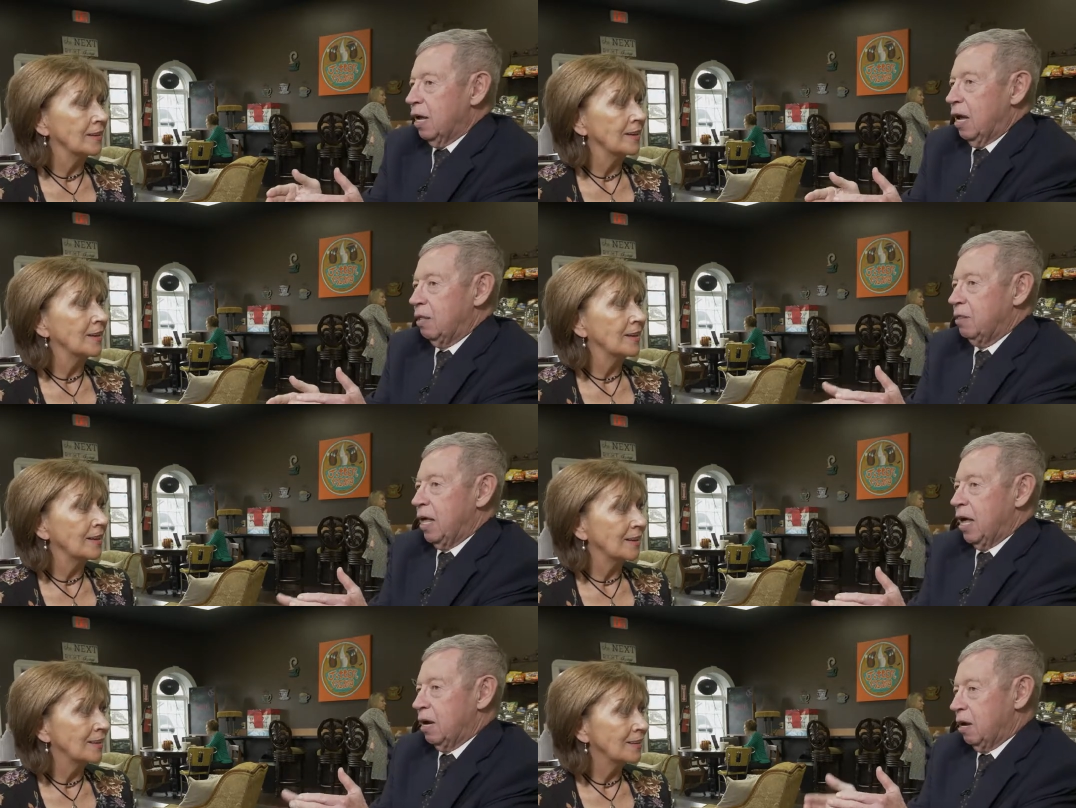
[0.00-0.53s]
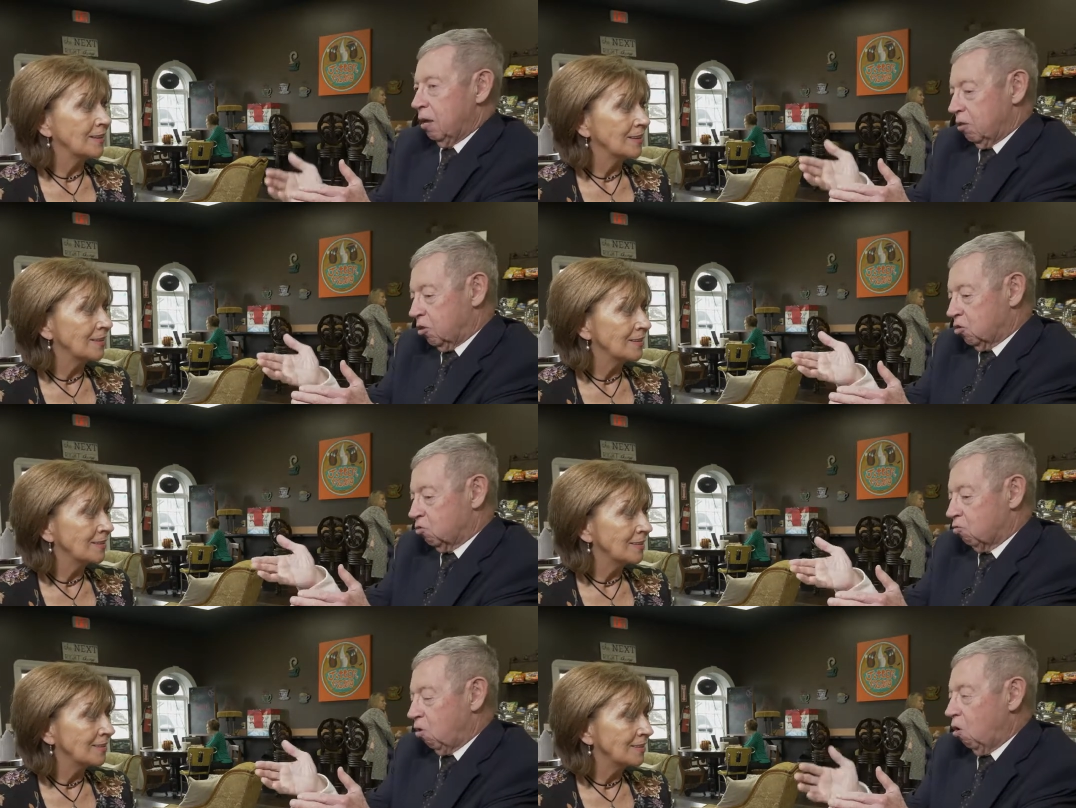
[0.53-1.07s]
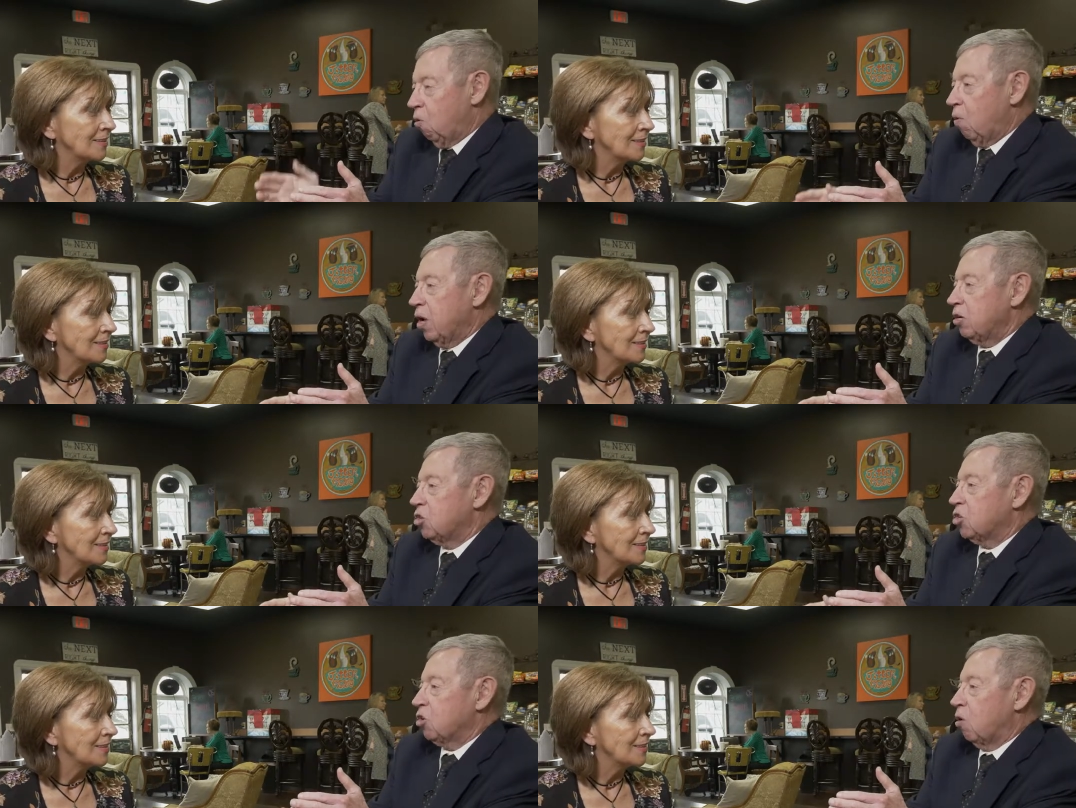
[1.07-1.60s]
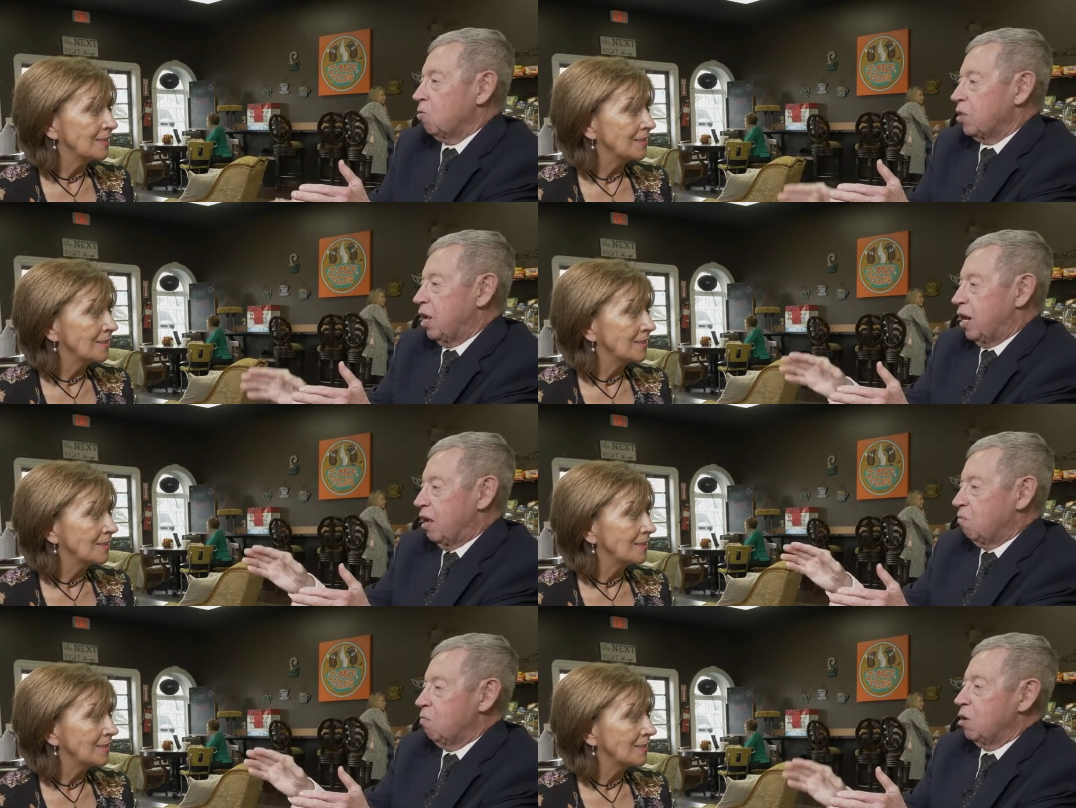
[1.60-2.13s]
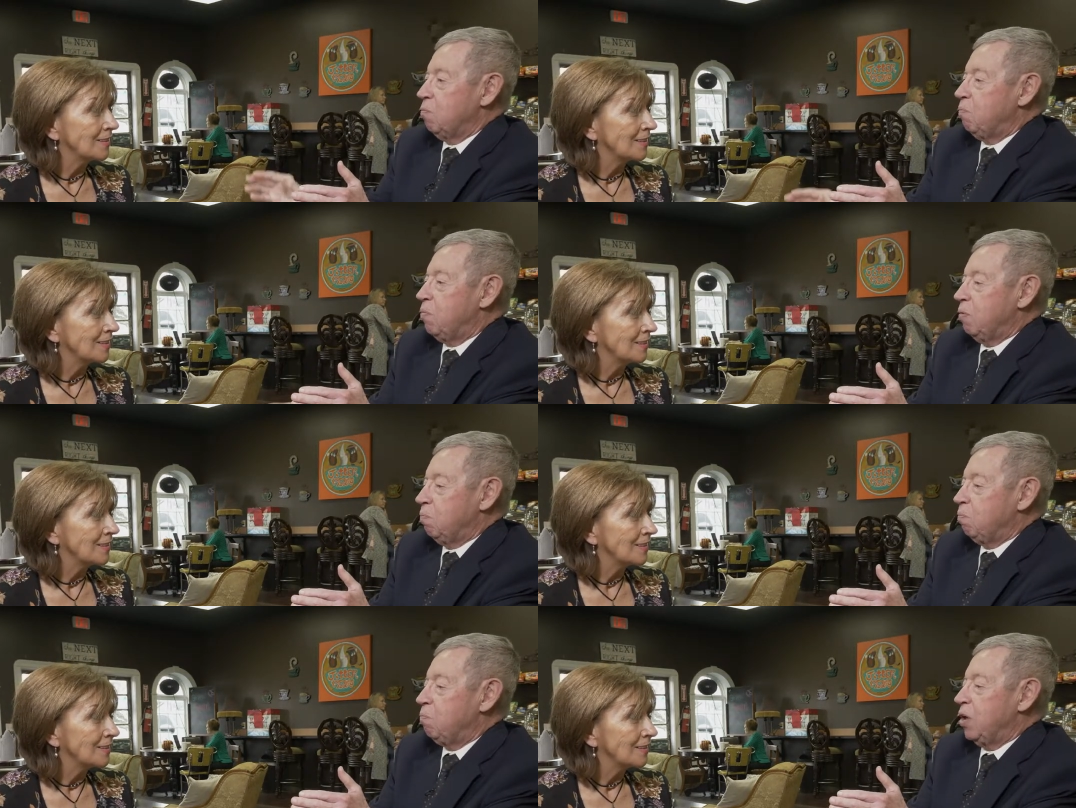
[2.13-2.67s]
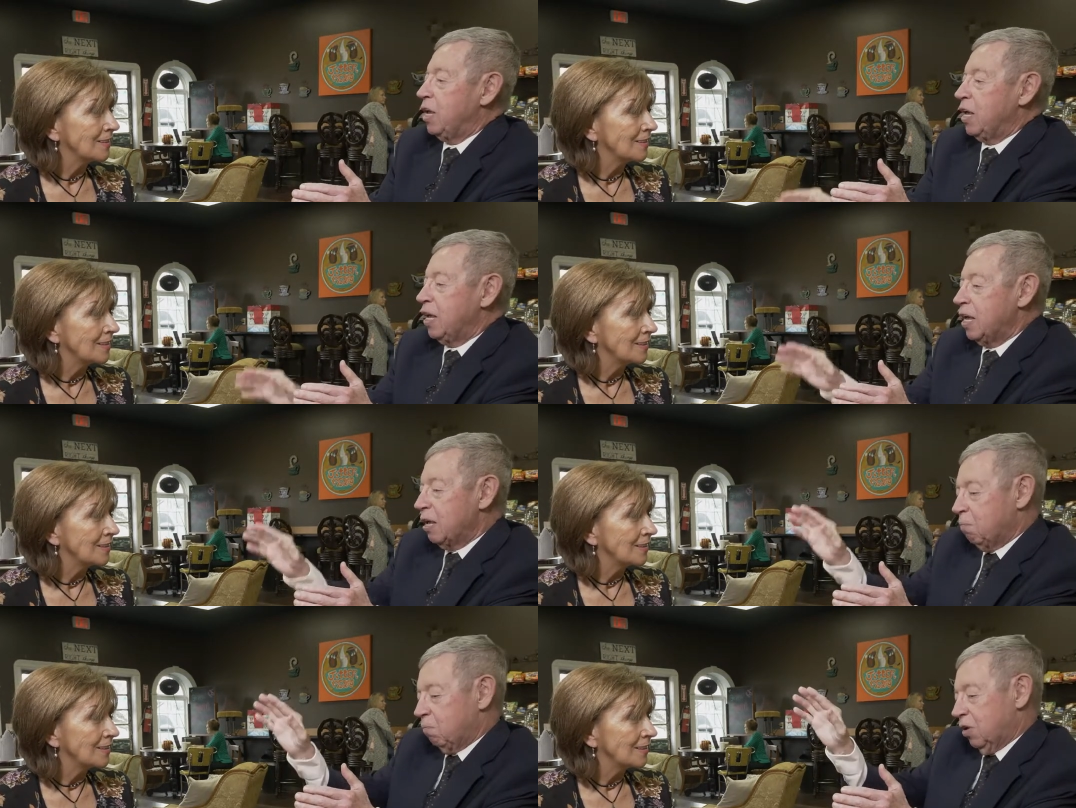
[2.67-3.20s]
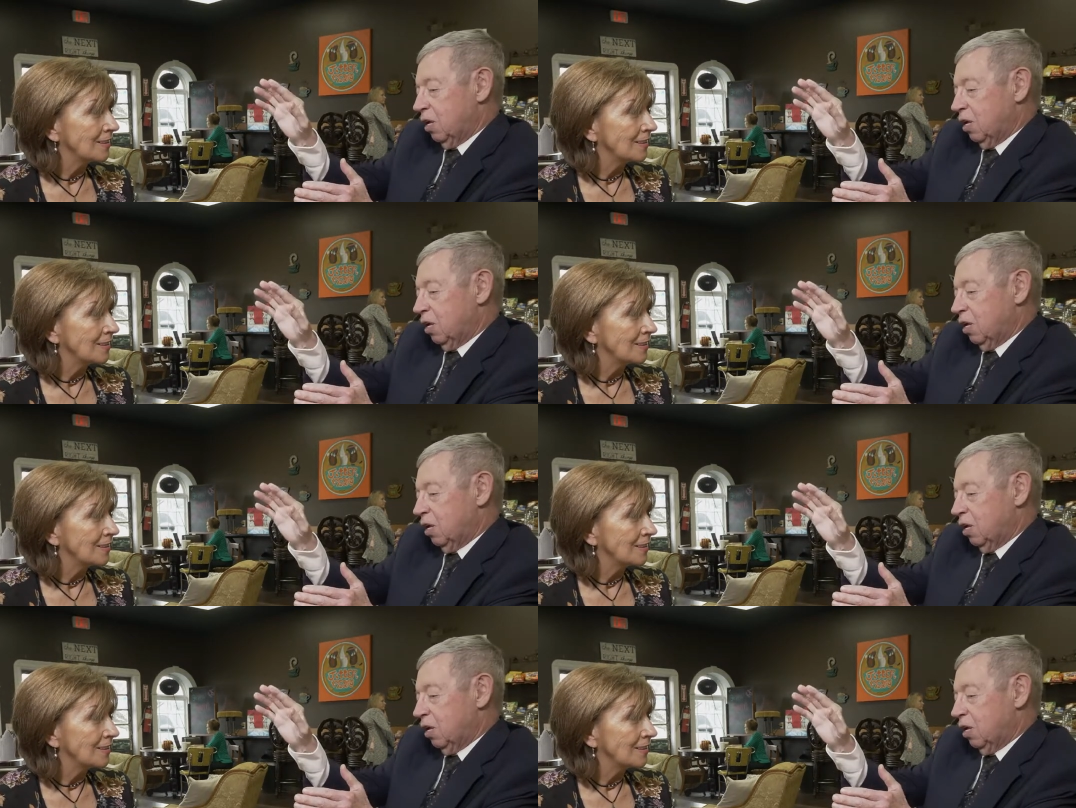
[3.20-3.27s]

Speaker 1: and then throw it so that it would be